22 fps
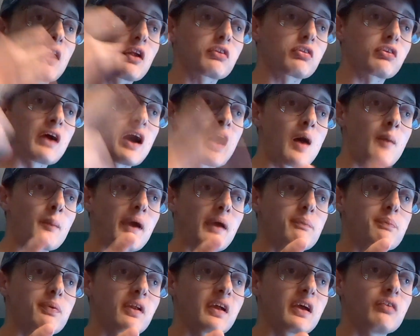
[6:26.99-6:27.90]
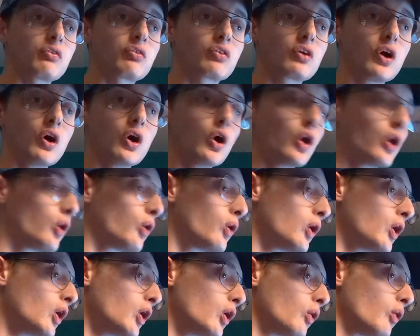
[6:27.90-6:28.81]
the Toronto Maple Leafs
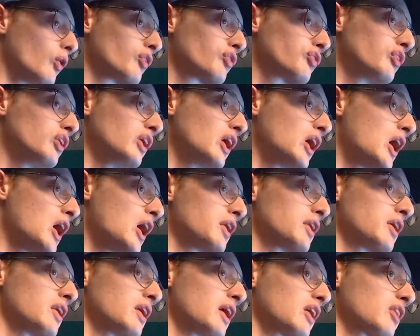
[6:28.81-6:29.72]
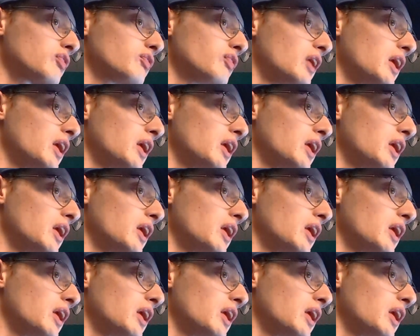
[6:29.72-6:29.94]
2. We'll see you on the next